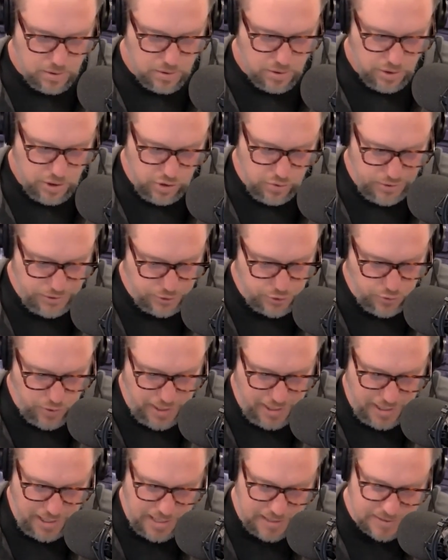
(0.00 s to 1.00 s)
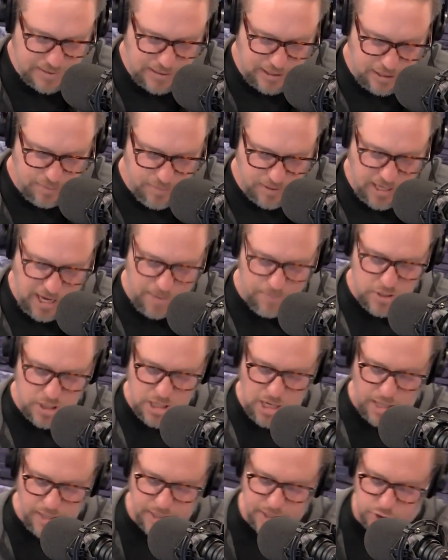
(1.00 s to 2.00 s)
Who in 2019 became the
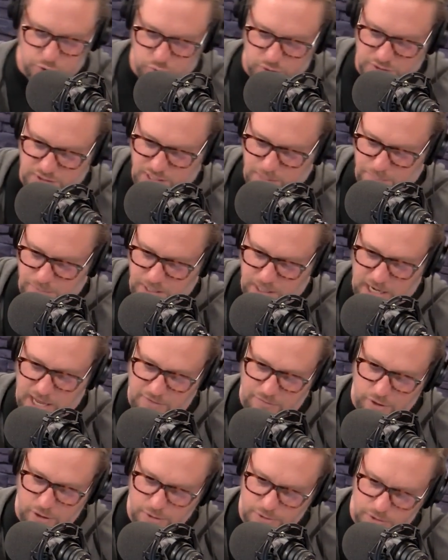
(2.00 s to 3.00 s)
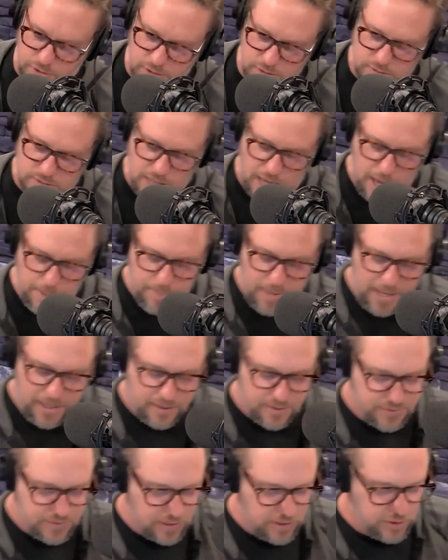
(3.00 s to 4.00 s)
youngest recipient ever to Time
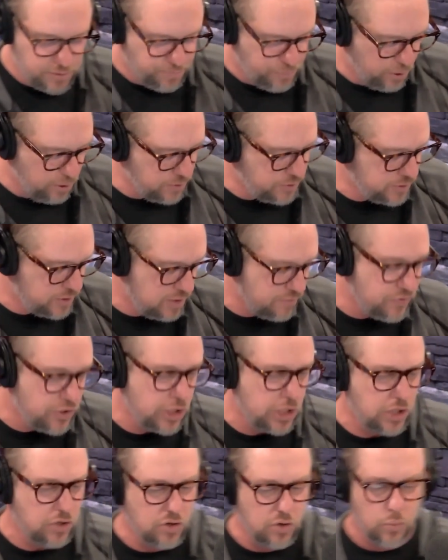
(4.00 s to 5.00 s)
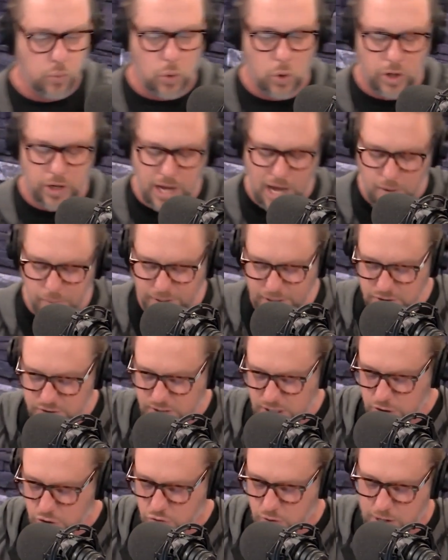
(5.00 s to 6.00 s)
Magazine's Person of the Year Award? Hot Wings
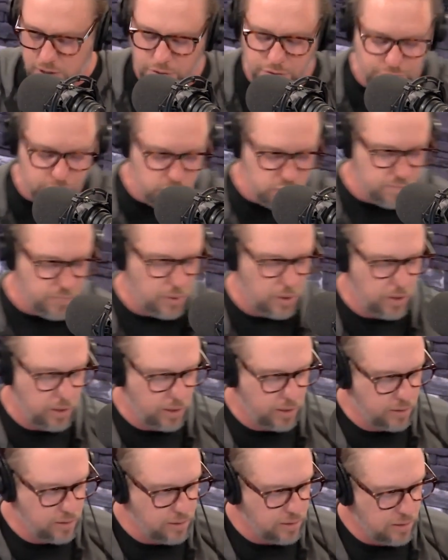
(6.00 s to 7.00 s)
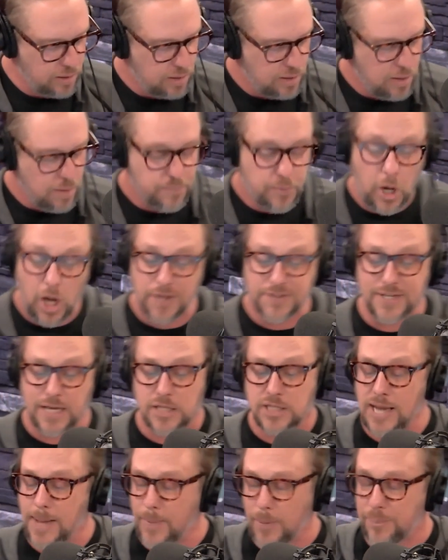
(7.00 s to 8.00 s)
said Greta Thunberg. Paul
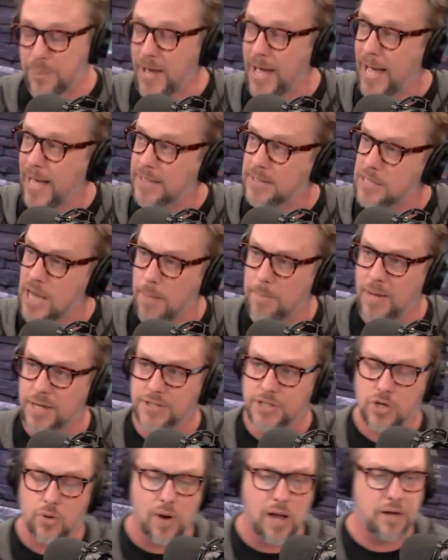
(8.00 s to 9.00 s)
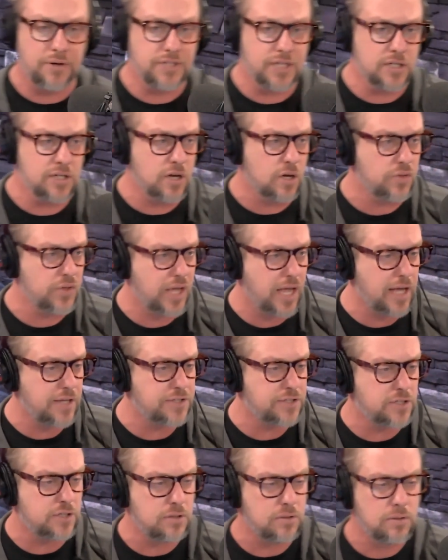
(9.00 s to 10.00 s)
said double pass. Not messing around. Didn't know the
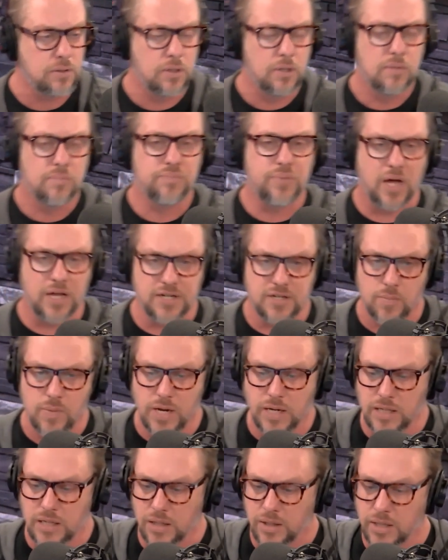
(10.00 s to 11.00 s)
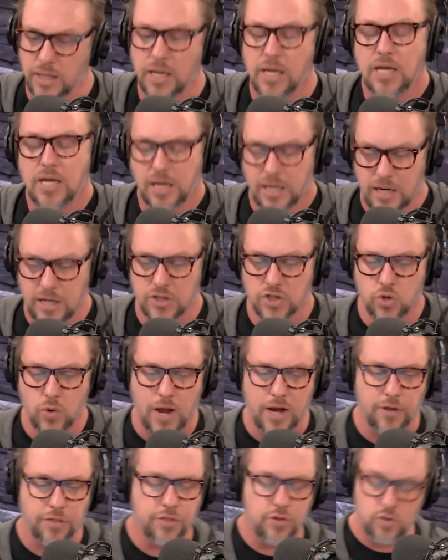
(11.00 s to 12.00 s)
answer. Punt immediately. It is
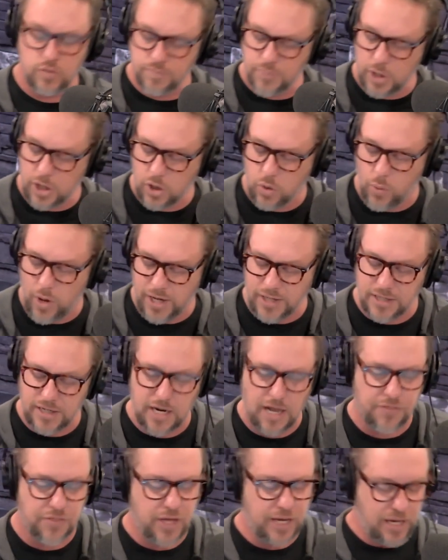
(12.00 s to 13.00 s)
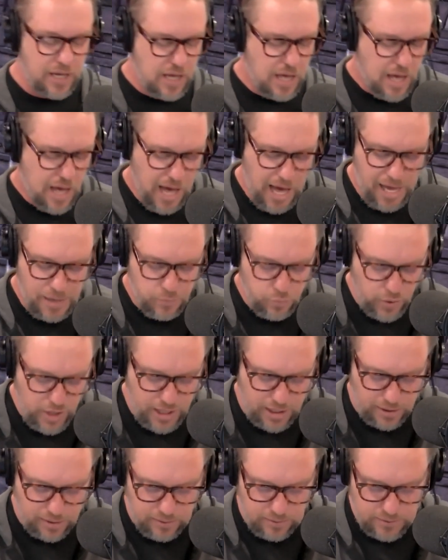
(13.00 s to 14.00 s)
Greta Thunberg. 1-0. Hot
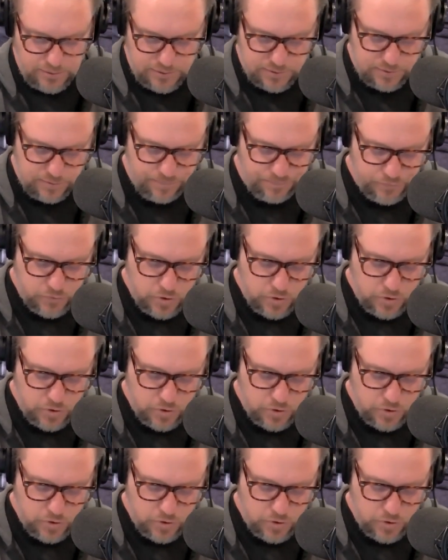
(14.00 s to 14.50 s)
Wings.